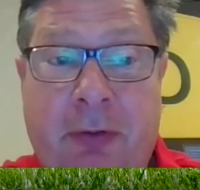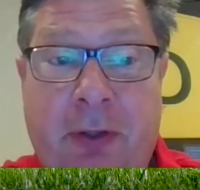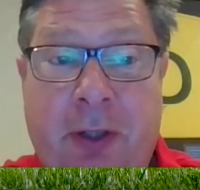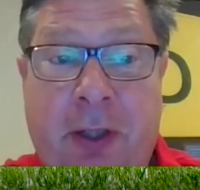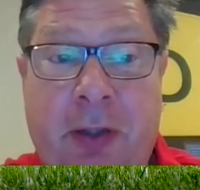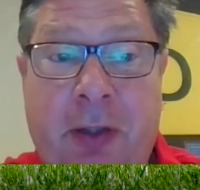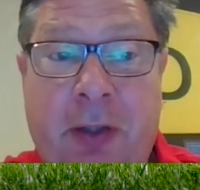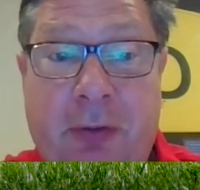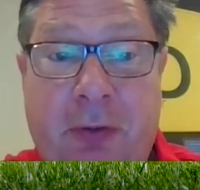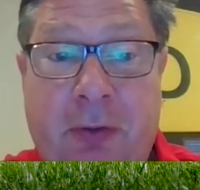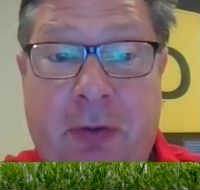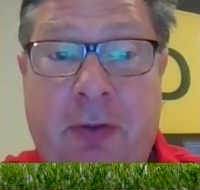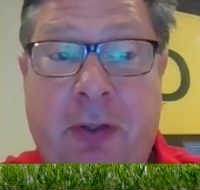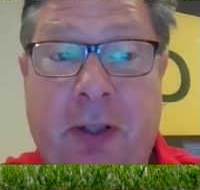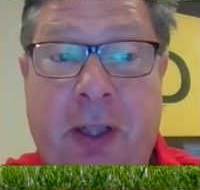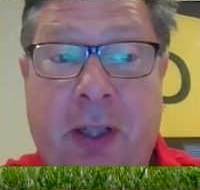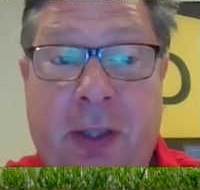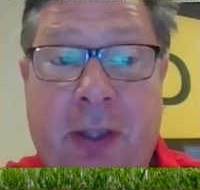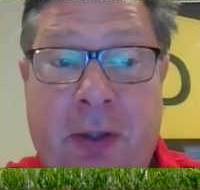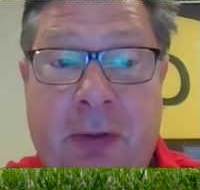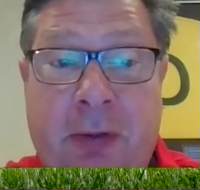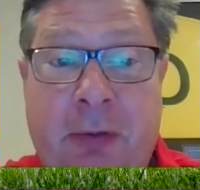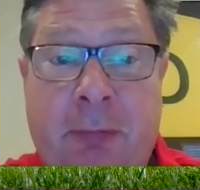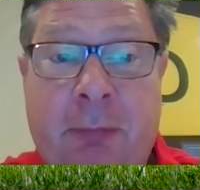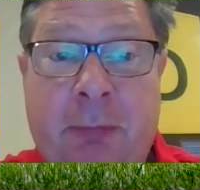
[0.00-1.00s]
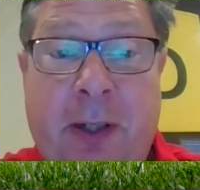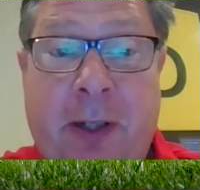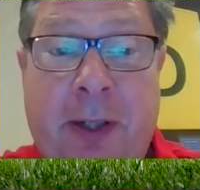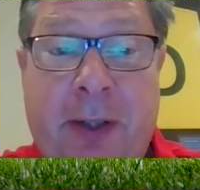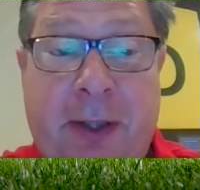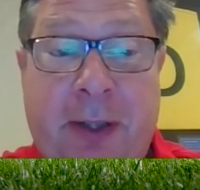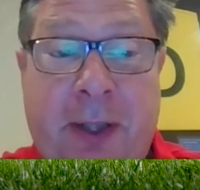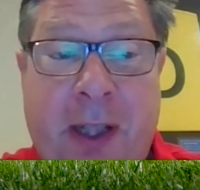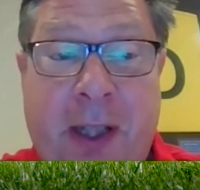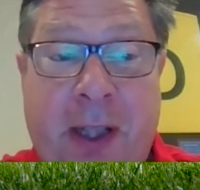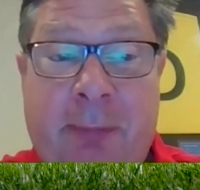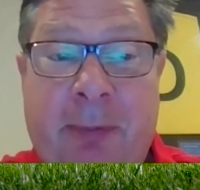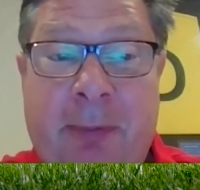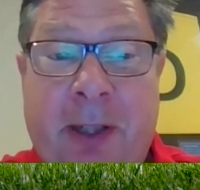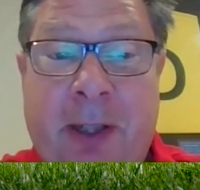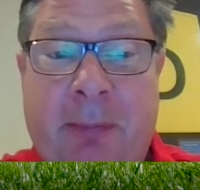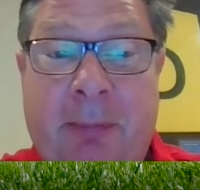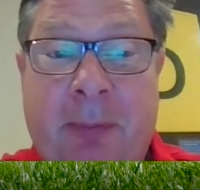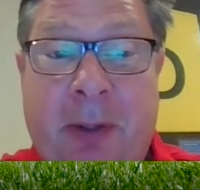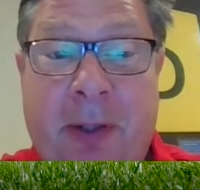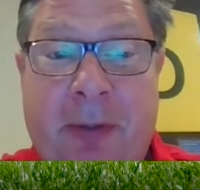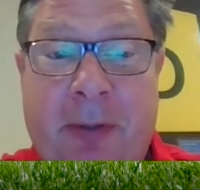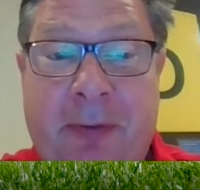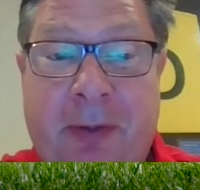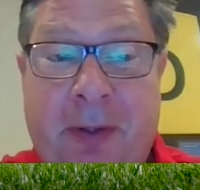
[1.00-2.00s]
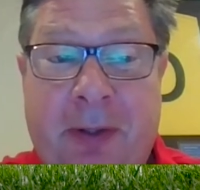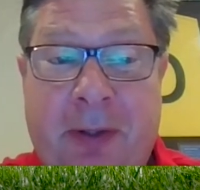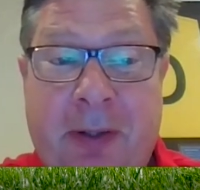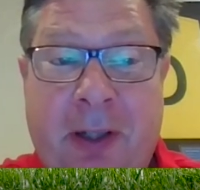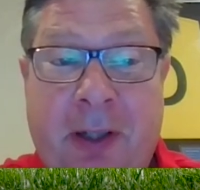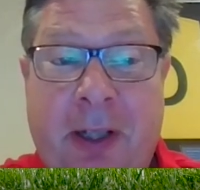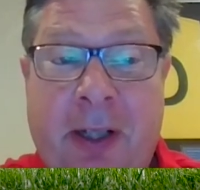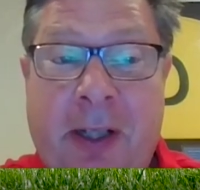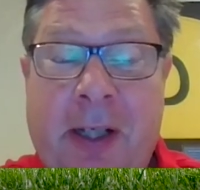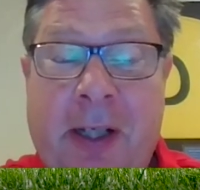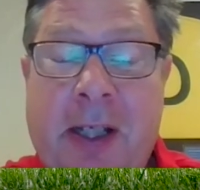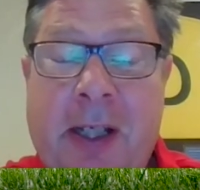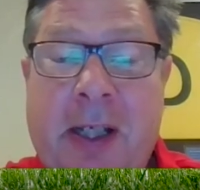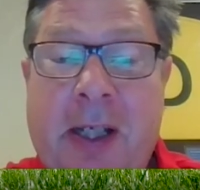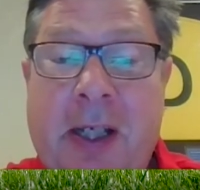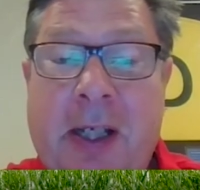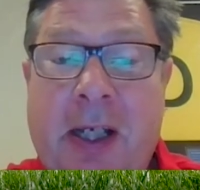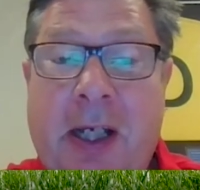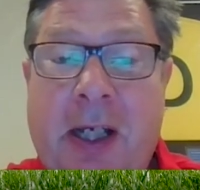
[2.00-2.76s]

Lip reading: so I can tell you that the rain kept me up most of the night.